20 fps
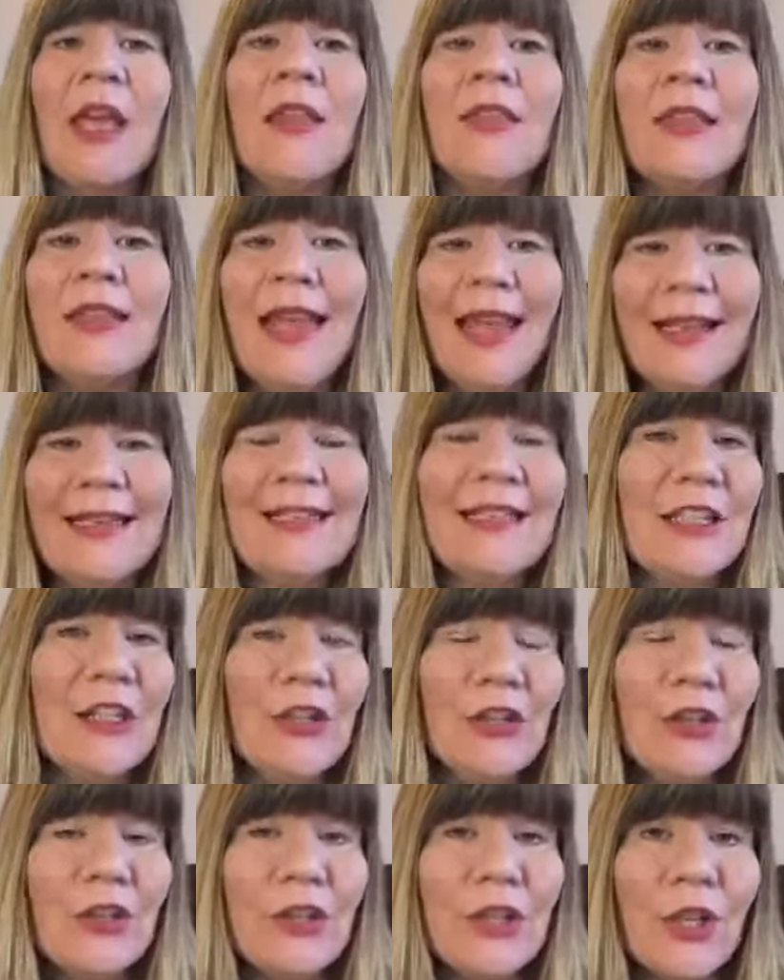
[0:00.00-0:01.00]
The next thing
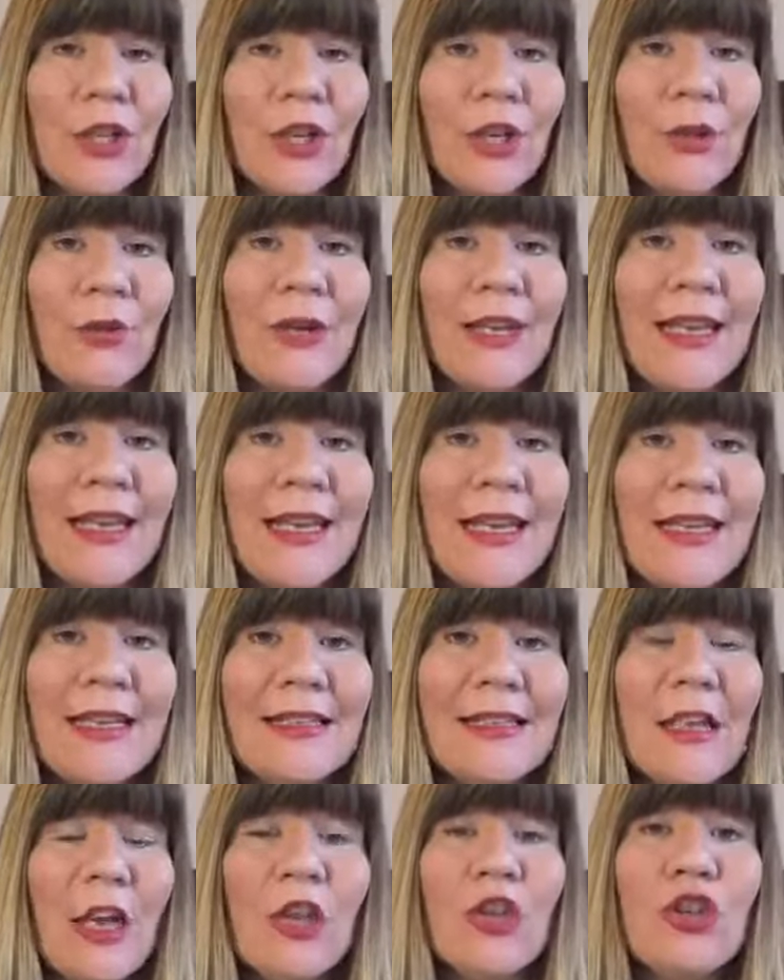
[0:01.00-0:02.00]
you could do
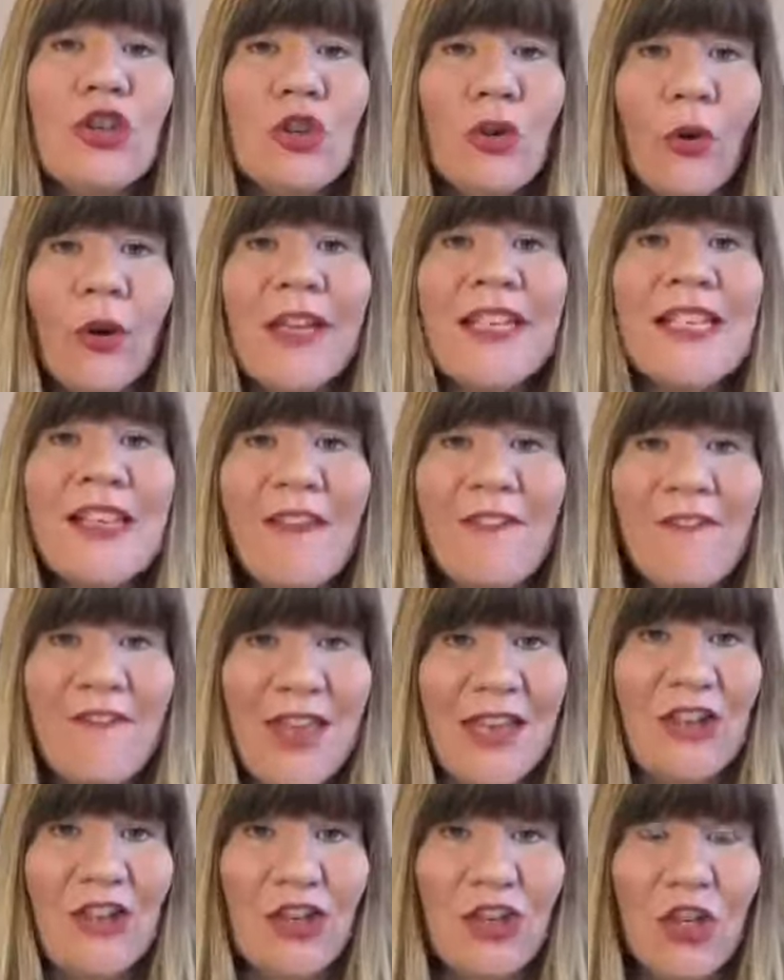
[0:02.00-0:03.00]
is a joint
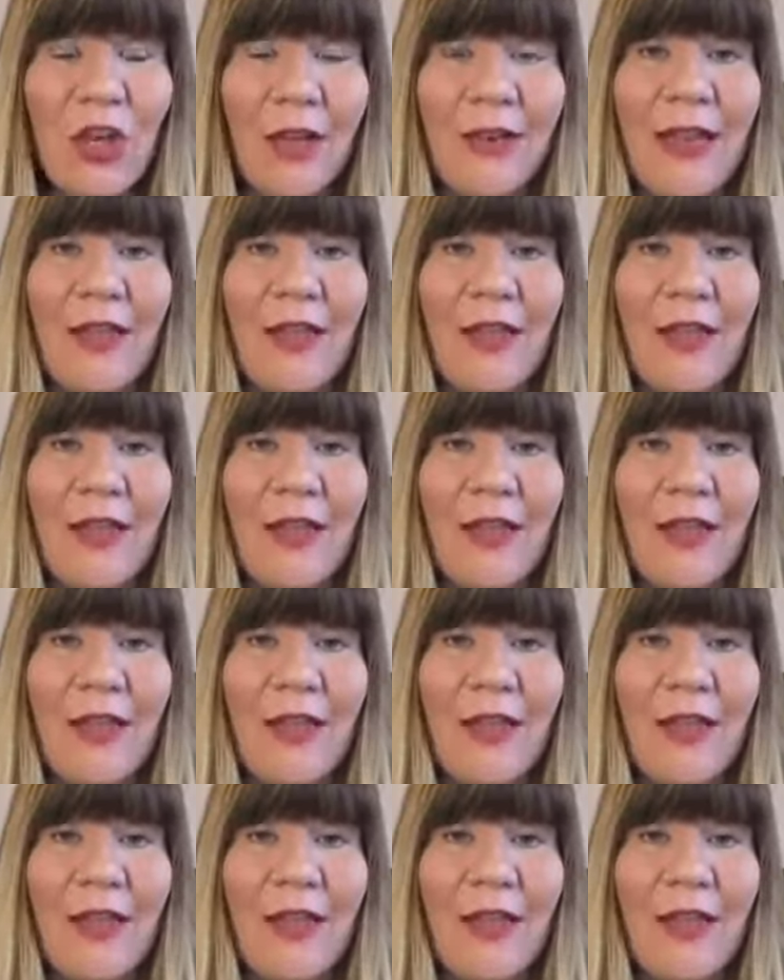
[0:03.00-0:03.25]
venture.